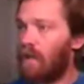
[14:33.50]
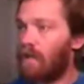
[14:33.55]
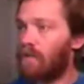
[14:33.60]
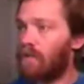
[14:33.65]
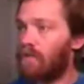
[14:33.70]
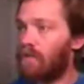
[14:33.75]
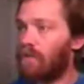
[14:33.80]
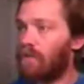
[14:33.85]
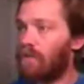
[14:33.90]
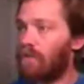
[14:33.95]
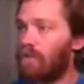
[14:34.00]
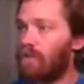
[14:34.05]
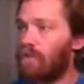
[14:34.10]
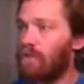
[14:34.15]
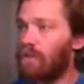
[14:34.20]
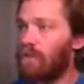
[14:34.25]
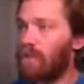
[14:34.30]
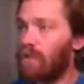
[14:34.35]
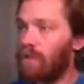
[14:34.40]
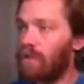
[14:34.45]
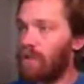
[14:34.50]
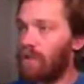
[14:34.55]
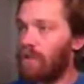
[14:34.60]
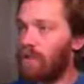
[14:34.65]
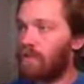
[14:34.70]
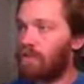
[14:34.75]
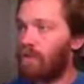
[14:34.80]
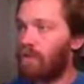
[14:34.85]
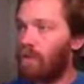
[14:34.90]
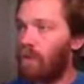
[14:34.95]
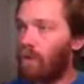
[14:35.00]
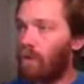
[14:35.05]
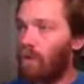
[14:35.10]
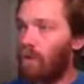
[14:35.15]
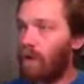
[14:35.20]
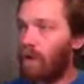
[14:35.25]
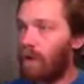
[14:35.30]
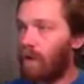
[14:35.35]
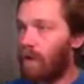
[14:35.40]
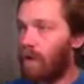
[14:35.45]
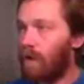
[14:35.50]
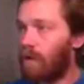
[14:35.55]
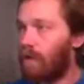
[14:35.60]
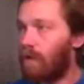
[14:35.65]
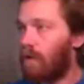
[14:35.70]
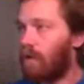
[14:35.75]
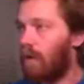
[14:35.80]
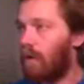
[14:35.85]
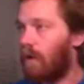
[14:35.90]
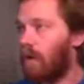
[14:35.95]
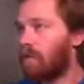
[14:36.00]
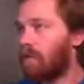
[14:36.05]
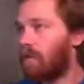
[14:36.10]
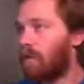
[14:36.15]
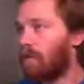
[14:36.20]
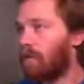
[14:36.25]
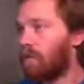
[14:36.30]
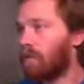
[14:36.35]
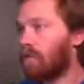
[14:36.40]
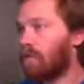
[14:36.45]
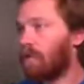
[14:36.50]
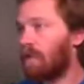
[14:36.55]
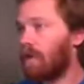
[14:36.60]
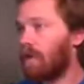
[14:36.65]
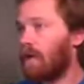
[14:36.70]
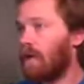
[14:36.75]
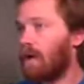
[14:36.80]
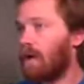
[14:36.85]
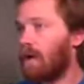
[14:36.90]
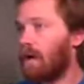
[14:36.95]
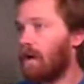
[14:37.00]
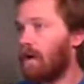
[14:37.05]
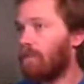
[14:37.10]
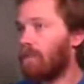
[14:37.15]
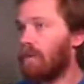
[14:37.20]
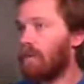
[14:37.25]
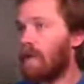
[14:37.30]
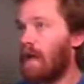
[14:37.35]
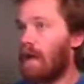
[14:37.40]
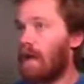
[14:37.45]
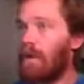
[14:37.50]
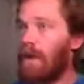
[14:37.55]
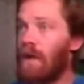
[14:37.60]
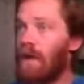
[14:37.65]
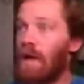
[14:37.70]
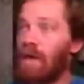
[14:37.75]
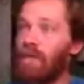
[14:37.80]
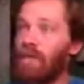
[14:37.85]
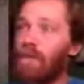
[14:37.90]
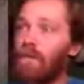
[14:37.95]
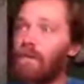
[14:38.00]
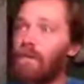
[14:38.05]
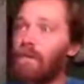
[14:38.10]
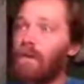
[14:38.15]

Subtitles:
Solution Explorer. All right. I'm just going to copy that path.